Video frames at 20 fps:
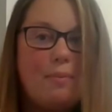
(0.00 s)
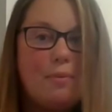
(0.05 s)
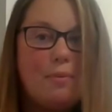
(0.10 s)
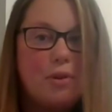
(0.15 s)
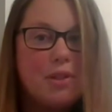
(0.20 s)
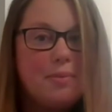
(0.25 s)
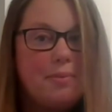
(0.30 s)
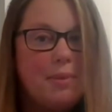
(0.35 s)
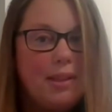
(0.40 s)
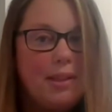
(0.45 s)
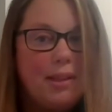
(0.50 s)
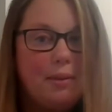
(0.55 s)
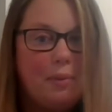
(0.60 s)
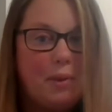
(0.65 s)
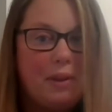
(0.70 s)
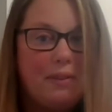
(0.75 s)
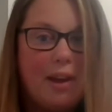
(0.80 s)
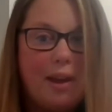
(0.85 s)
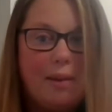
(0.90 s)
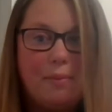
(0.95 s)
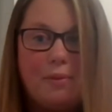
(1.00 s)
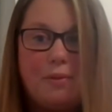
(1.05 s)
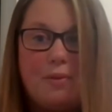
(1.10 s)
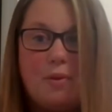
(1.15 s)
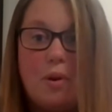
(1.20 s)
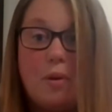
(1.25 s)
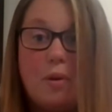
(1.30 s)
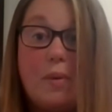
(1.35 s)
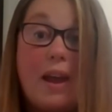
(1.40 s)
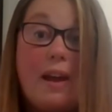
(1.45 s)
more speed than we've had
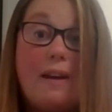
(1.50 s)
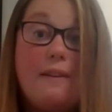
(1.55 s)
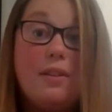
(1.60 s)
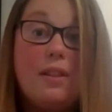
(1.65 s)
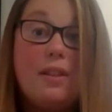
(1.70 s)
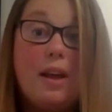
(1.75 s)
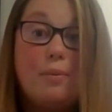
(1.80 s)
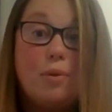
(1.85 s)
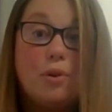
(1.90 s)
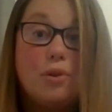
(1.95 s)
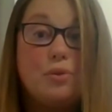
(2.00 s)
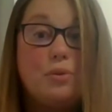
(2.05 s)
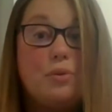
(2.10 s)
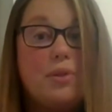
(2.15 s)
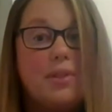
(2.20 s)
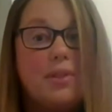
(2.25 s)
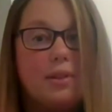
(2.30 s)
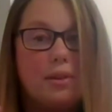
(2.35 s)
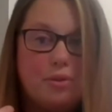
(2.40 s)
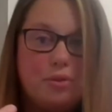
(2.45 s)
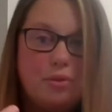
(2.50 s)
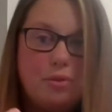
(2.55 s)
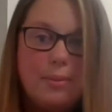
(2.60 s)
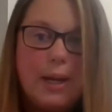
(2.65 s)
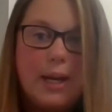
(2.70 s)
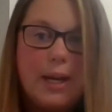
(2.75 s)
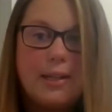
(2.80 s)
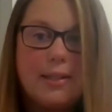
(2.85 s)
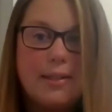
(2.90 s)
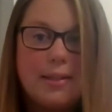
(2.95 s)
before, and we have a lot more tools in our
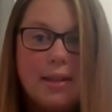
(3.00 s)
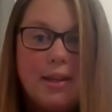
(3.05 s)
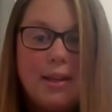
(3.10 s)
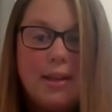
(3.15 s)
toolbox.